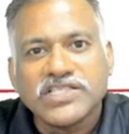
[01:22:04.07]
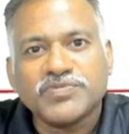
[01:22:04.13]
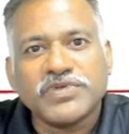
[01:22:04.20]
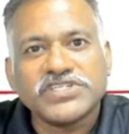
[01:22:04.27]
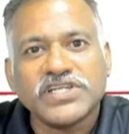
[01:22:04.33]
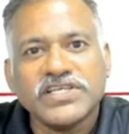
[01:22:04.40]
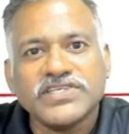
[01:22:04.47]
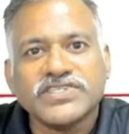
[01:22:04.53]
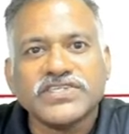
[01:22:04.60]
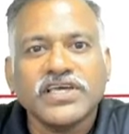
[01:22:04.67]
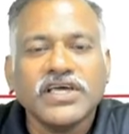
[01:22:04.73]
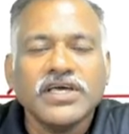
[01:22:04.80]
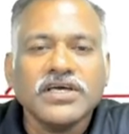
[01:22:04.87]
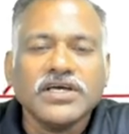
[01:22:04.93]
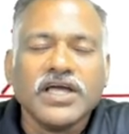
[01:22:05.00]
specialist
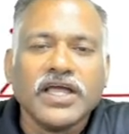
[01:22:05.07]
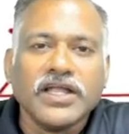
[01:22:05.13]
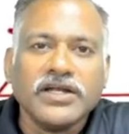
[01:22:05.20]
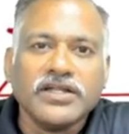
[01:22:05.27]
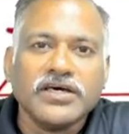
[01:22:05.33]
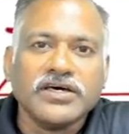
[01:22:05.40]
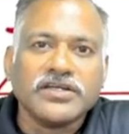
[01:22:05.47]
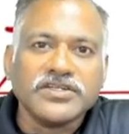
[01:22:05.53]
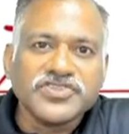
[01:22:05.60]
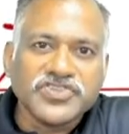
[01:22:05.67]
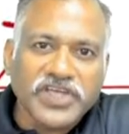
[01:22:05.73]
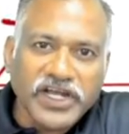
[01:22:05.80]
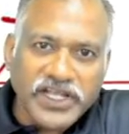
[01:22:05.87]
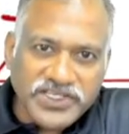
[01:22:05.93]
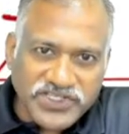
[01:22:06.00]
and
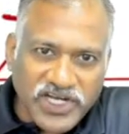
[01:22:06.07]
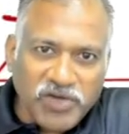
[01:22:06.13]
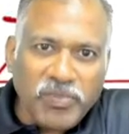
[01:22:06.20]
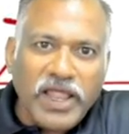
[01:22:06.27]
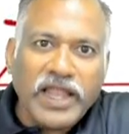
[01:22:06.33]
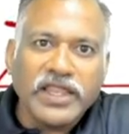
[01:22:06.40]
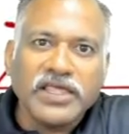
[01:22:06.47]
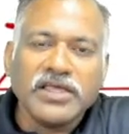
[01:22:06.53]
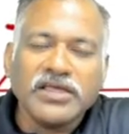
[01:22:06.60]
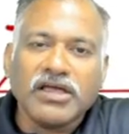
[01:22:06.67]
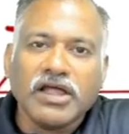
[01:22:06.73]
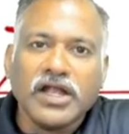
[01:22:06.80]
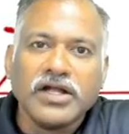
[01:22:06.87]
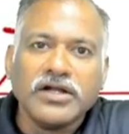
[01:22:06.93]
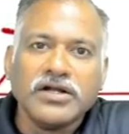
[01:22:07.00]
risk and estate planning
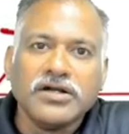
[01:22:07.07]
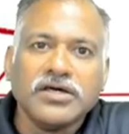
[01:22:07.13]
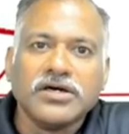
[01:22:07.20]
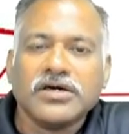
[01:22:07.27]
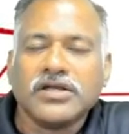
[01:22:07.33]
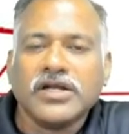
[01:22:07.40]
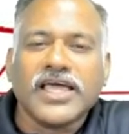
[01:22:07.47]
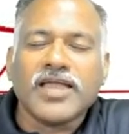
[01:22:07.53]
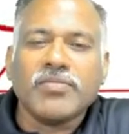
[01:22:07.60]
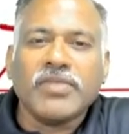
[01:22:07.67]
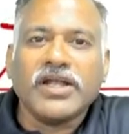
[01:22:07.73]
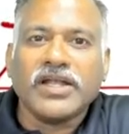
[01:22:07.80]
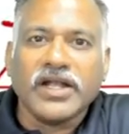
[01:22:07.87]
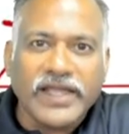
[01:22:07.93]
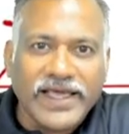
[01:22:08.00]
and
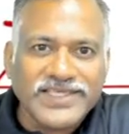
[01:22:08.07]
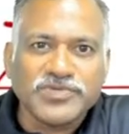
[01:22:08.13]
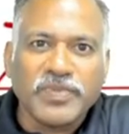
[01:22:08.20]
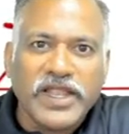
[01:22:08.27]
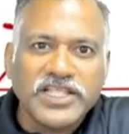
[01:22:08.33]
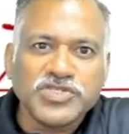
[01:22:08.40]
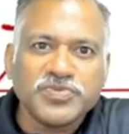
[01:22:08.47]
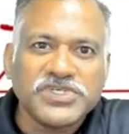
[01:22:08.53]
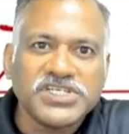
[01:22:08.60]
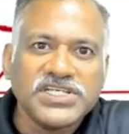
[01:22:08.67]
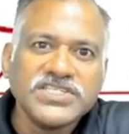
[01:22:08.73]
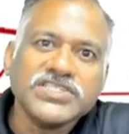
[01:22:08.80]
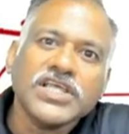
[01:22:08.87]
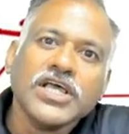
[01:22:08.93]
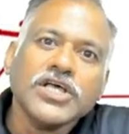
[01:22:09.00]
retirement and tax planning
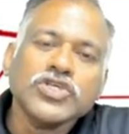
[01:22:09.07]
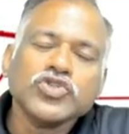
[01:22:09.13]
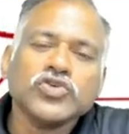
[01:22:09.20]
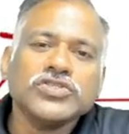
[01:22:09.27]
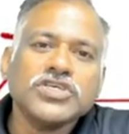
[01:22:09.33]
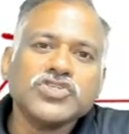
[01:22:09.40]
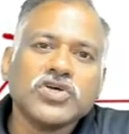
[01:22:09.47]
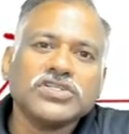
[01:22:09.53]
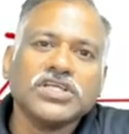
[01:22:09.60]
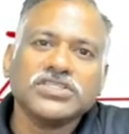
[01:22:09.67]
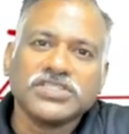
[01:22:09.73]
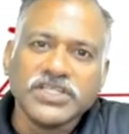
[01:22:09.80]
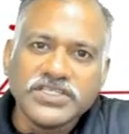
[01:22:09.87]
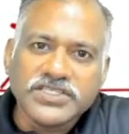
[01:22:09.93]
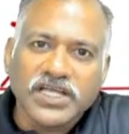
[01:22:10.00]
specialist. So these are the
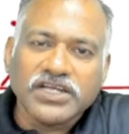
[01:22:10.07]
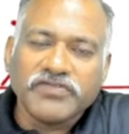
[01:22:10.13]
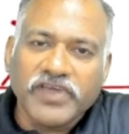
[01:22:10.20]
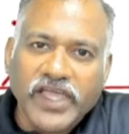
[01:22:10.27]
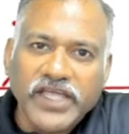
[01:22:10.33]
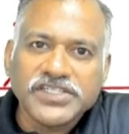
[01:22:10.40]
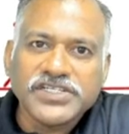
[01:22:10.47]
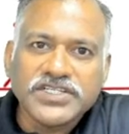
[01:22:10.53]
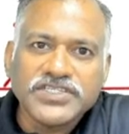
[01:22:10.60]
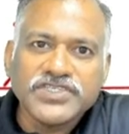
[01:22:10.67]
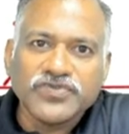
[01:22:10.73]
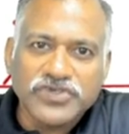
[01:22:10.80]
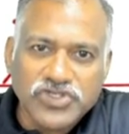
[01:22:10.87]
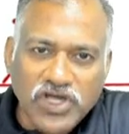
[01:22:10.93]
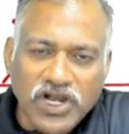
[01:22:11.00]
three
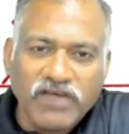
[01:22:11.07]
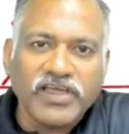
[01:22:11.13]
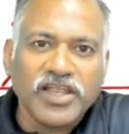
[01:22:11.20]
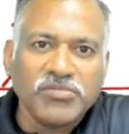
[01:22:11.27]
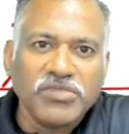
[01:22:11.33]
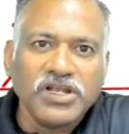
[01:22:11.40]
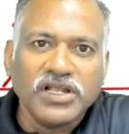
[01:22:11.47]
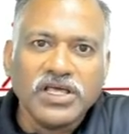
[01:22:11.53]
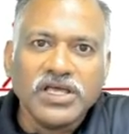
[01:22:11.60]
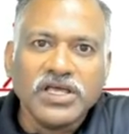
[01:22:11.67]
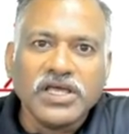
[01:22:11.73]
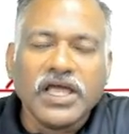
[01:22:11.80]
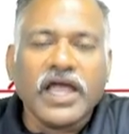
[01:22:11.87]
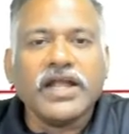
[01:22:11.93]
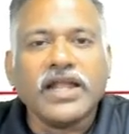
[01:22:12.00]
certifications which are available.
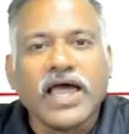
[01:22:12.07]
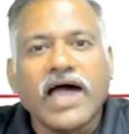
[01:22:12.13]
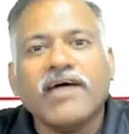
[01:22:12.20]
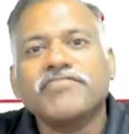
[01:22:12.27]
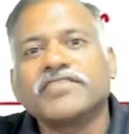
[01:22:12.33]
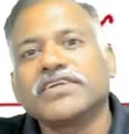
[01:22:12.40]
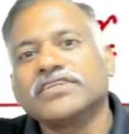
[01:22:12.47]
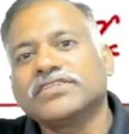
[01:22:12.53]
And after